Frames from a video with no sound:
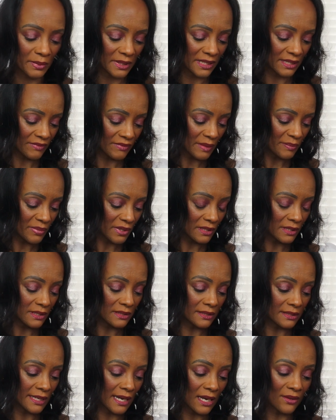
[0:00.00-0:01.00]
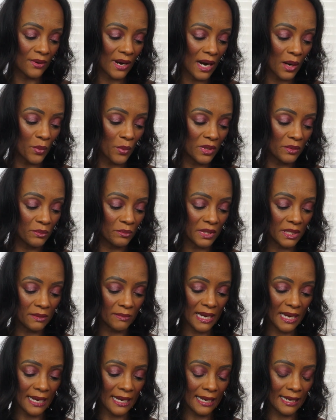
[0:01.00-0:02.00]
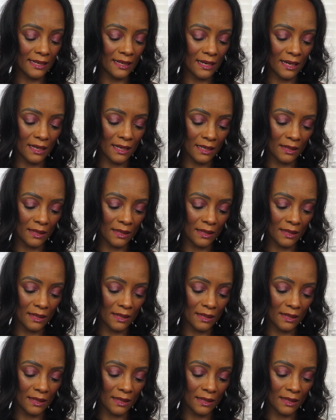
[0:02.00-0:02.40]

but if they put these together, I wouldn't be mad.